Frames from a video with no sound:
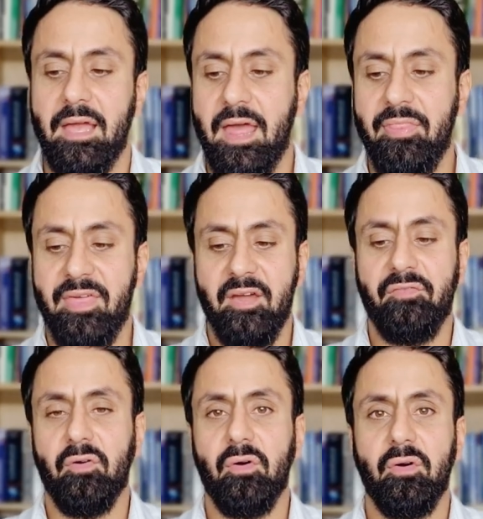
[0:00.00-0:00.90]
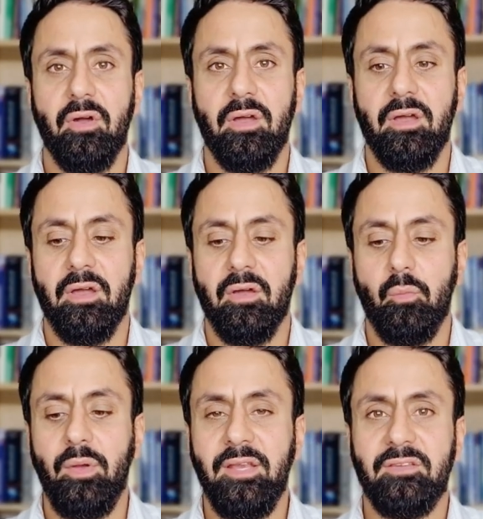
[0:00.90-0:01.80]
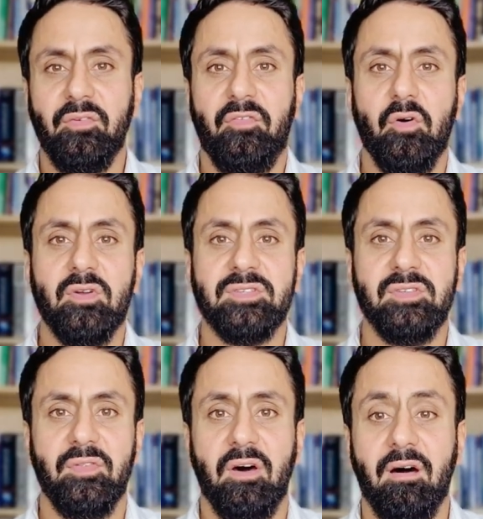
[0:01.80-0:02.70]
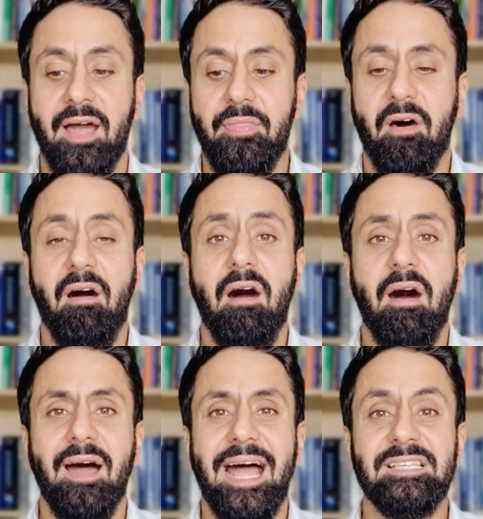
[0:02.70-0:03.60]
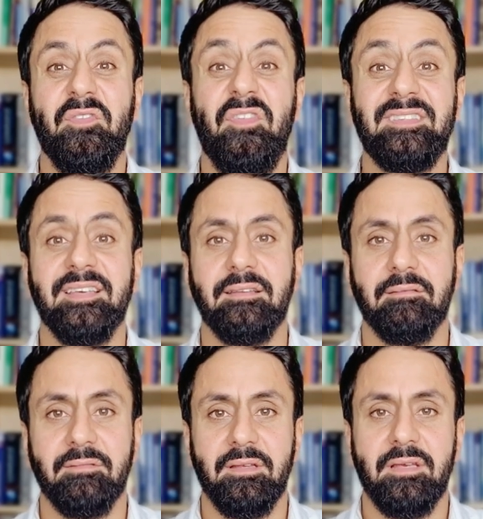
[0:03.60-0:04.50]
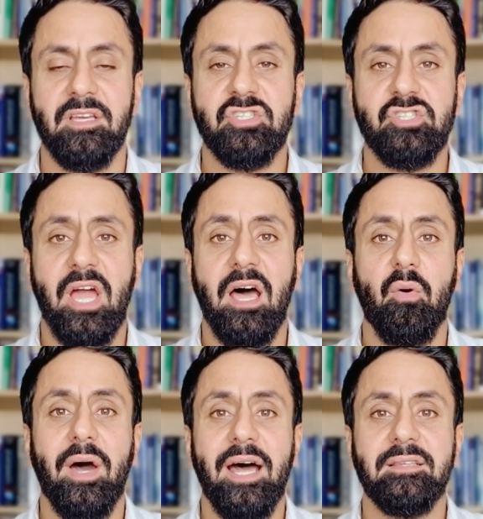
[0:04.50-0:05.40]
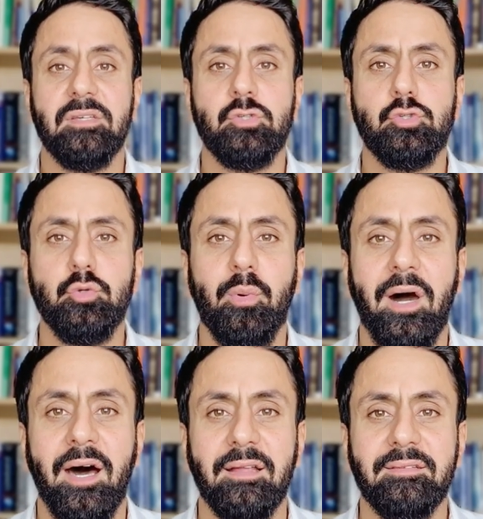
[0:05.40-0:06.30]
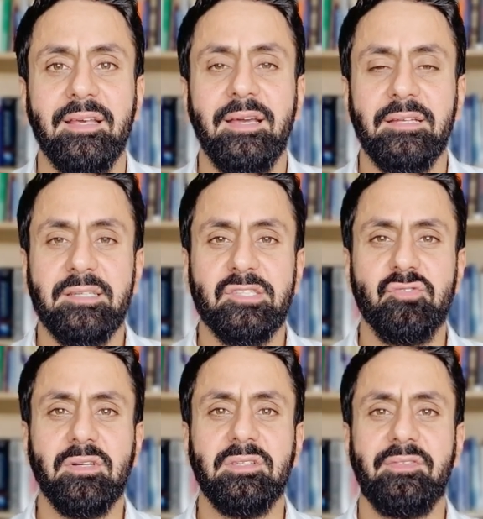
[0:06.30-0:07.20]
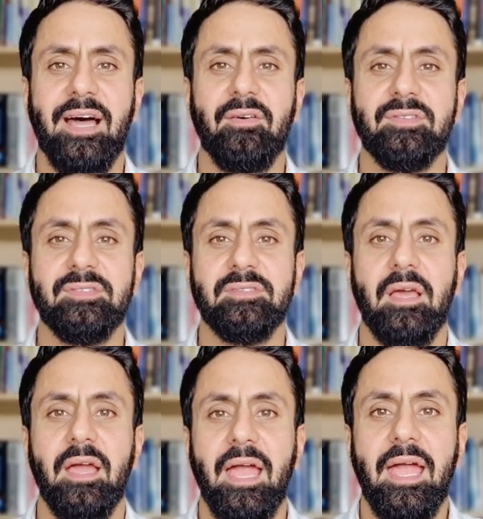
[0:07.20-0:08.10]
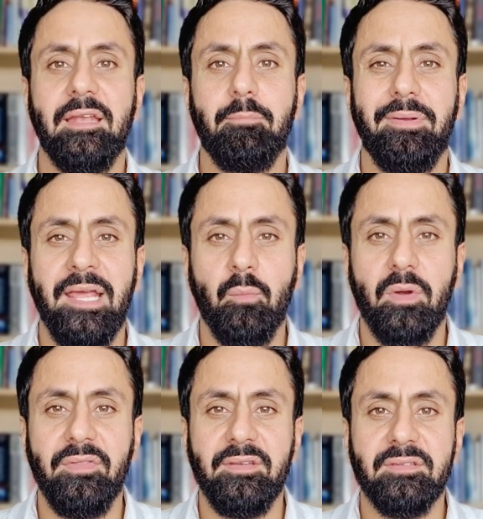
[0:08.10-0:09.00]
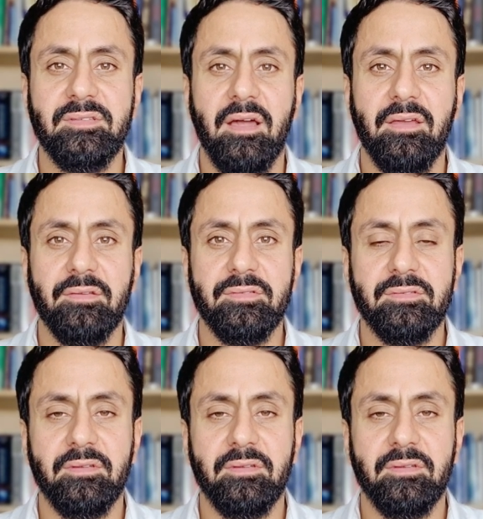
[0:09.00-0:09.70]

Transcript: And therefore, we need to focus on the heart. And the heart has fitan, shahawat and shubuhat, destructive doubts and blameworthy desires.